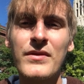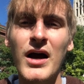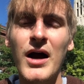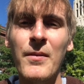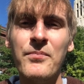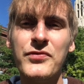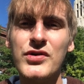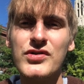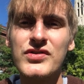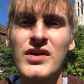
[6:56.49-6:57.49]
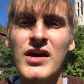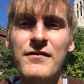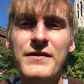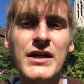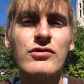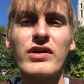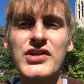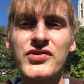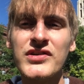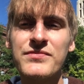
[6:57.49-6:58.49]
um, there's vegan
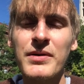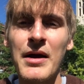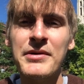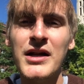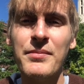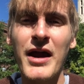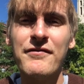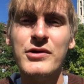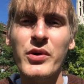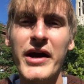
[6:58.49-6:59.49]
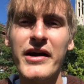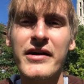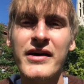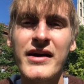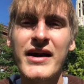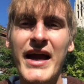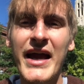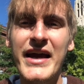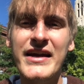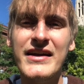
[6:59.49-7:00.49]
restaurants popping up everywhere
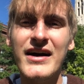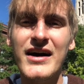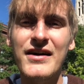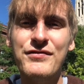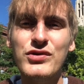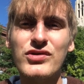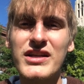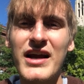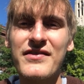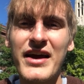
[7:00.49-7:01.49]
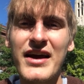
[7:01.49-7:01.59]
and uh, if you looked at